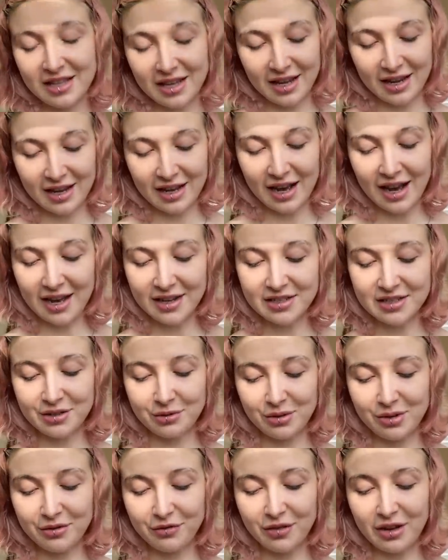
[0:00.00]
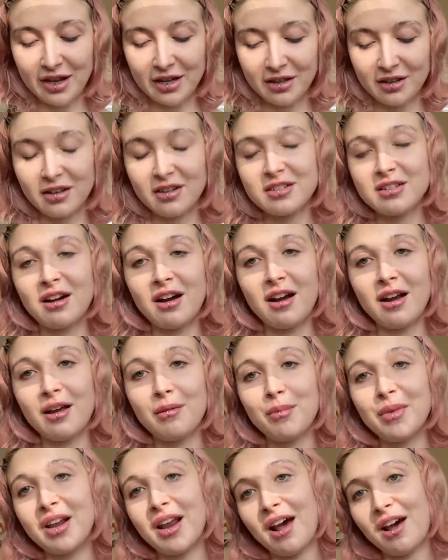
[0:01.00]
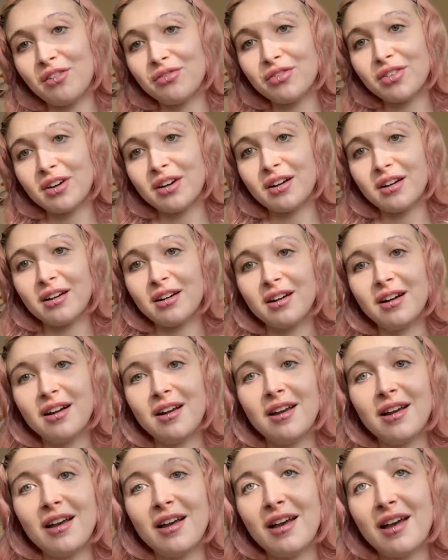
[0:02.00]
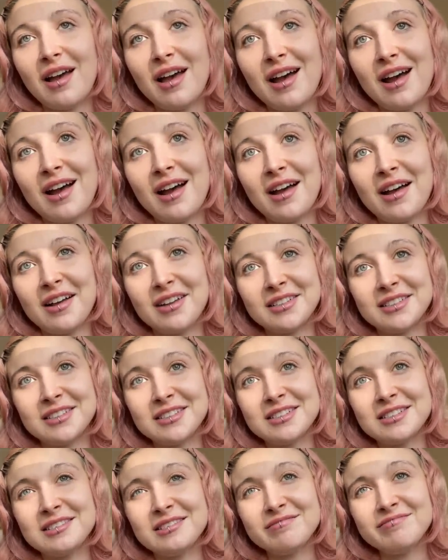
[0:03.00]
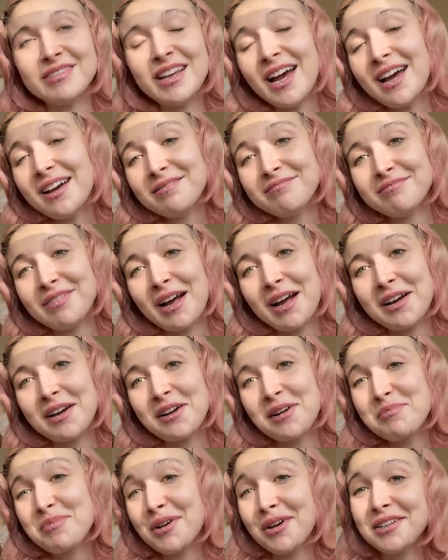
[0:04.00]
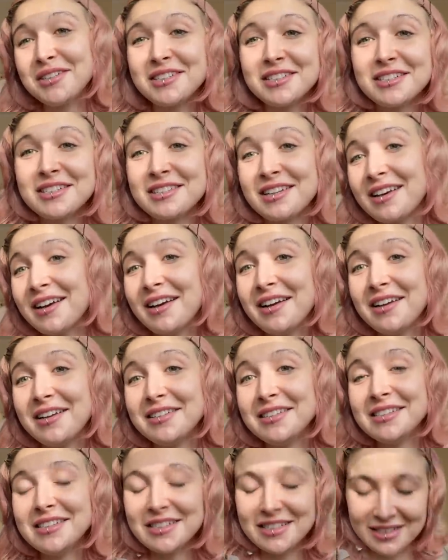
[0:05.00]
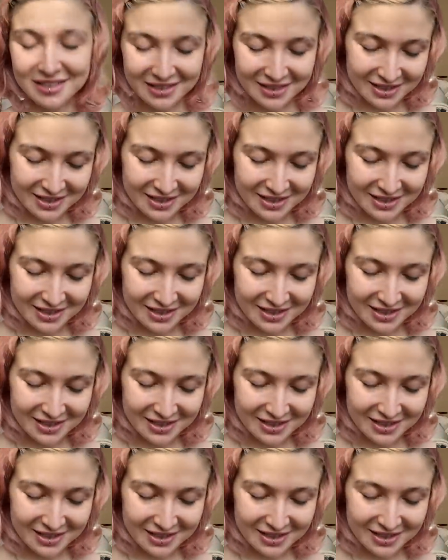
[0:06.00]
that has to reflect our time and effort, and yeah, I hope you understand.